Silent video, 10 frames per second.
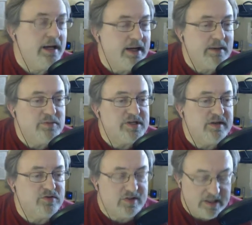and I'm
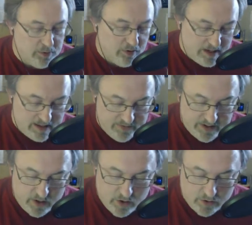Steve Sleeper on
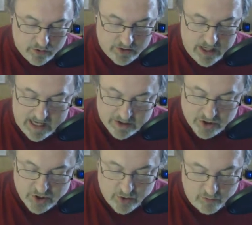the
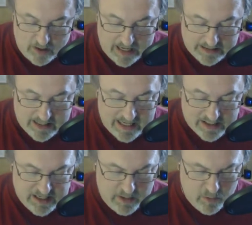Earn.Show
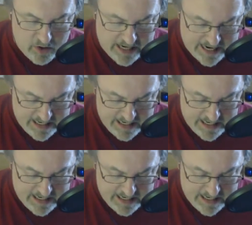podcast network.